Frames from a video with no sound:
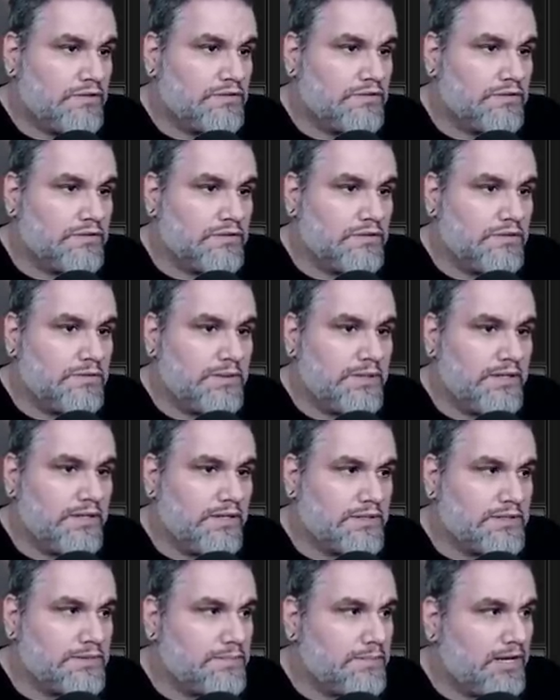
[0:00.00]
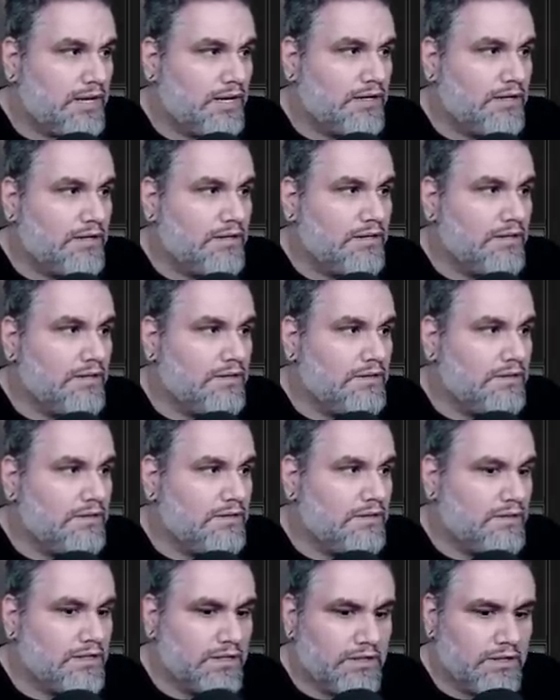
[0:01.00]
Show me that
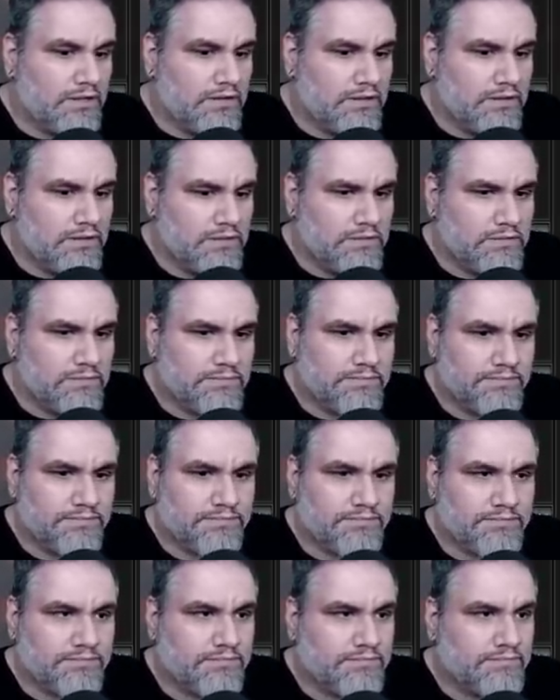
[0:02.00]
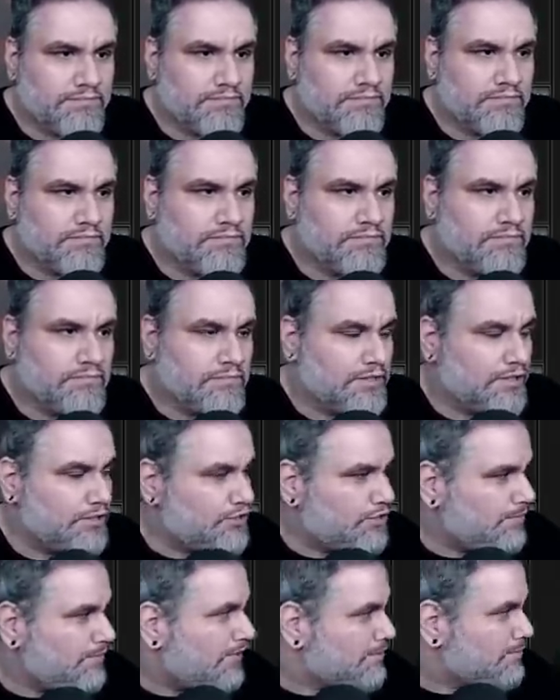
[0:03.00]
smile again. Did
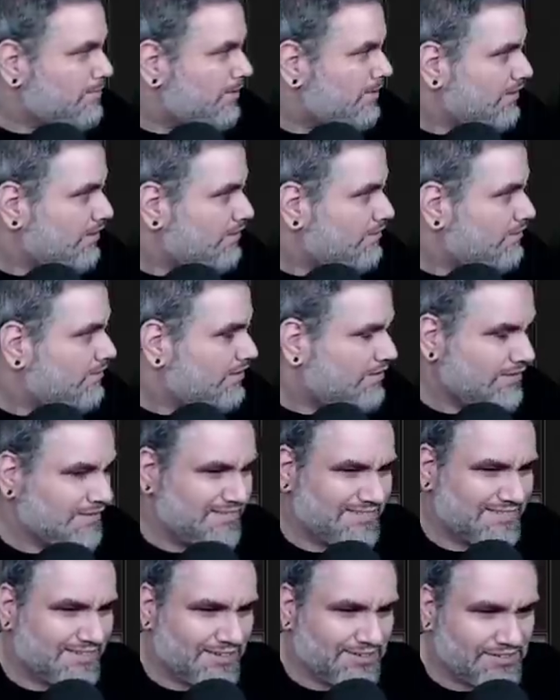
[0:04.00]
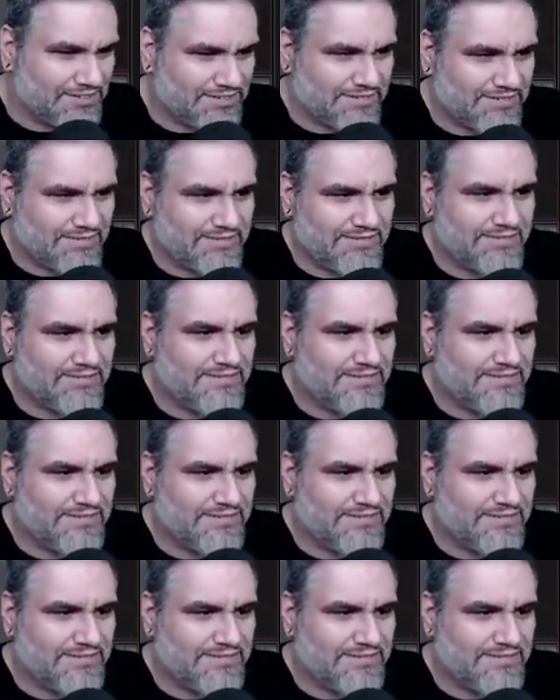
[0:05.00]
you show me that smile again? Oh, gross.